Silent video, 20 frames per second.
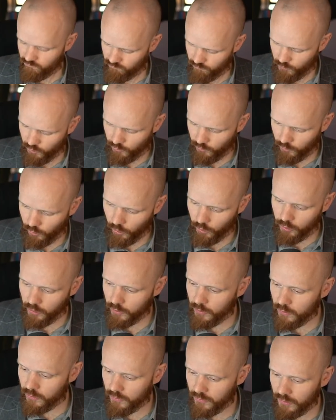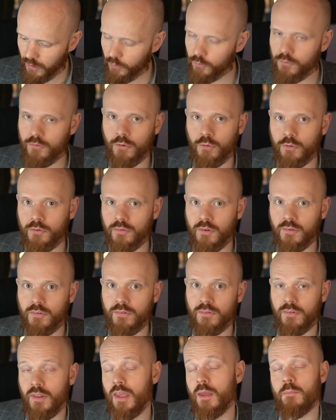Certain sound
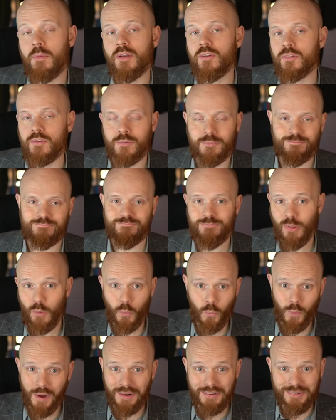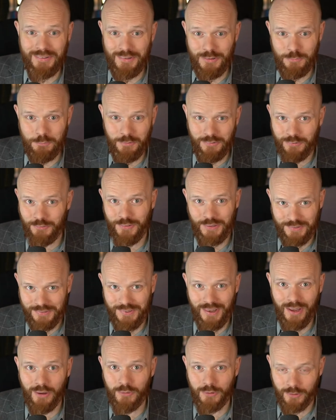sources, they emit one specific
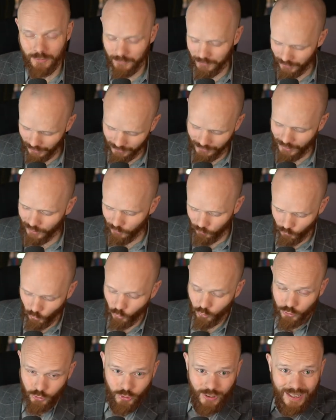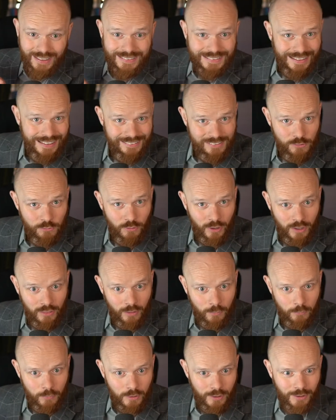sound. And then, of course, you can classify
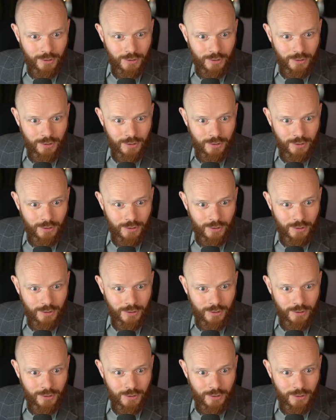them.